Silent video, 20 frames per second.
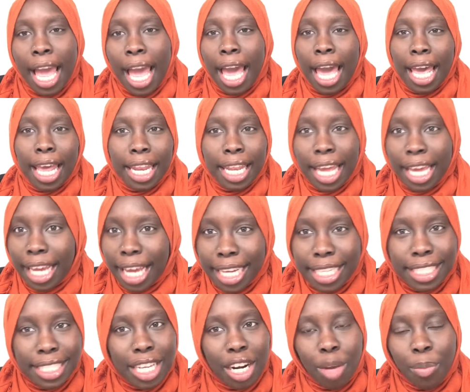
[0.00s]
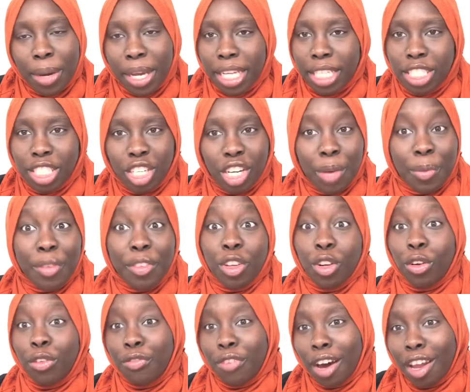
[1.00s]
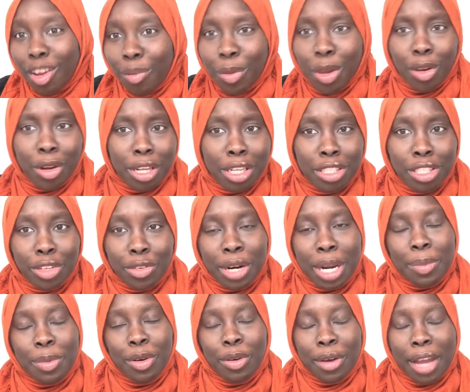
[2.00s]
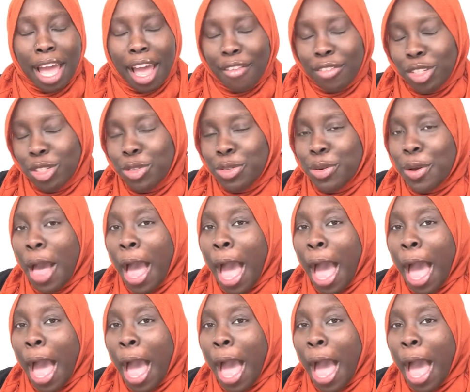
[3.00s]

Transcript: And like I said on my Instagram, if you don't follow me on Instagram, you don't have to.